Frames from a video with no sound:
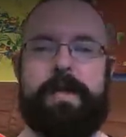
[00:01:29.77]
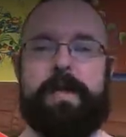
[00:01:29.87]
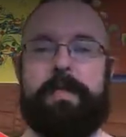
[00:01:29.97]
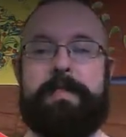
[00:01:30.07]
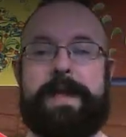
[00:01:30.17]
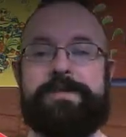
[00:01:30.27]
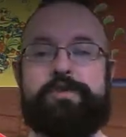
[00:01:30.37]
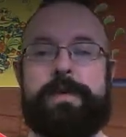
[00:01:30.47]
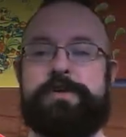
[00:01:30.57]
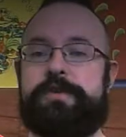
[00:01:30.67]
then
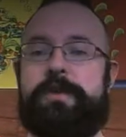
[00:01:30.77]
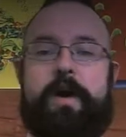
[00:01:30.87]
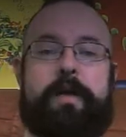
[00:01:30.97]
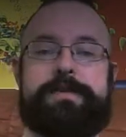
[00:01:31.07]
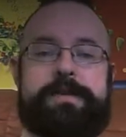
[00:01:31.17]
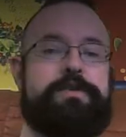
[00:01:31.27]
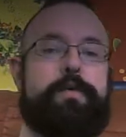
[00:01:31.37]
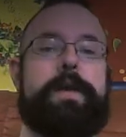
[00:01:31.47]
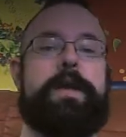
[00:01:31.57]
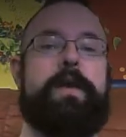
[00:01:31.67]
switching to alts and
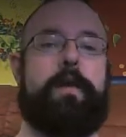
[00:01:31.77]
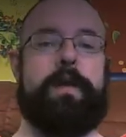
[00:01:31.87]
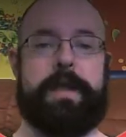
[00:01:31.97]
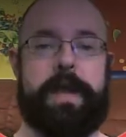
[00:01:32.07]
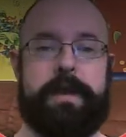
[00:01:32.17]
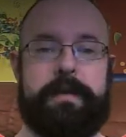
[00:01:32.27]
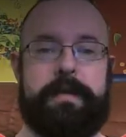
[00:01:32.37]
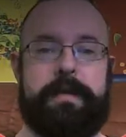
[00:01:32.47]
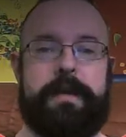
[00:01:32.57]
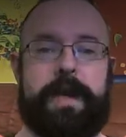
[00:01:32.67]
doing it all again.
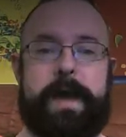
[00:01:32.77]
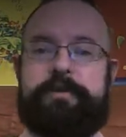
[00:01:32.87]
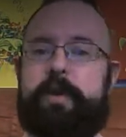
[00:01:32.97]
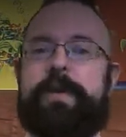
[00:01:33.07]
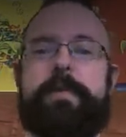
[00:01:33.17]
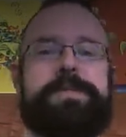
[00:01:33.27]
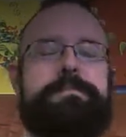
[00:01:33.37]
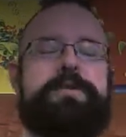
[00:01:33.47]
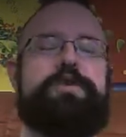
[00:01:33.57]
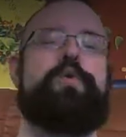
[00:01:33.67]
I'm told it was
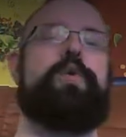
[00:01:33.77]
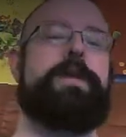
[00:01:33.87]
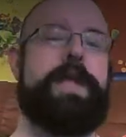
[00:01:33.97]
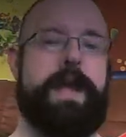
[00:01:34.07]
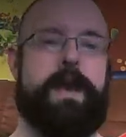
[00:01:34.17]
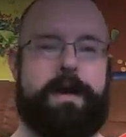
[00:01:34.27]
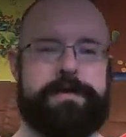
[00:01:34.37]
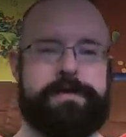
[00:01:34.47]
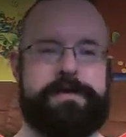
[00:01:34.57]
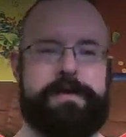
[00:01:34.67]
pure
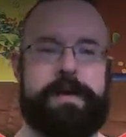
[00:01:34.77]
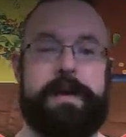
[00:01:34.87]
chaos.